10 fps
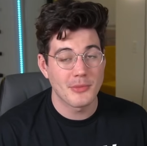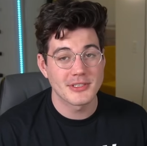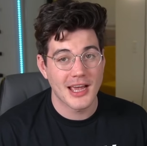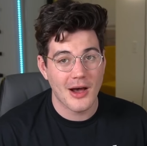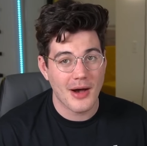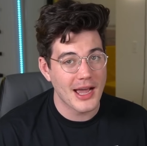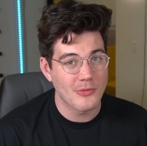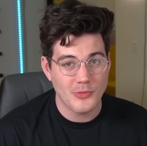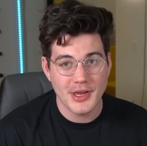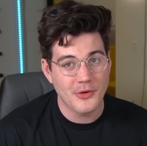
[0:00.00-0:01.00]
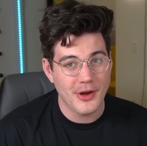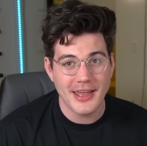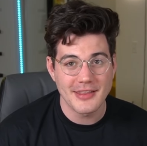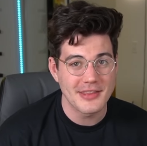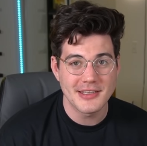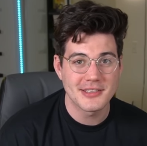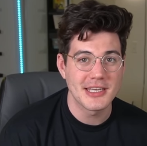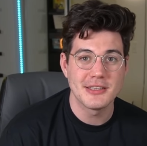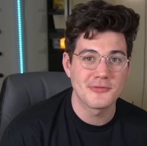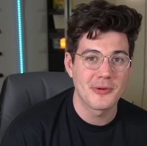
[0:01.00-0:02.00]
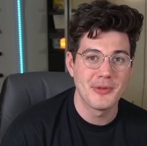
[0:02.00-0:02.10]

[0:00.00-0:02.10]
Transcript: was how I recreated these scenes from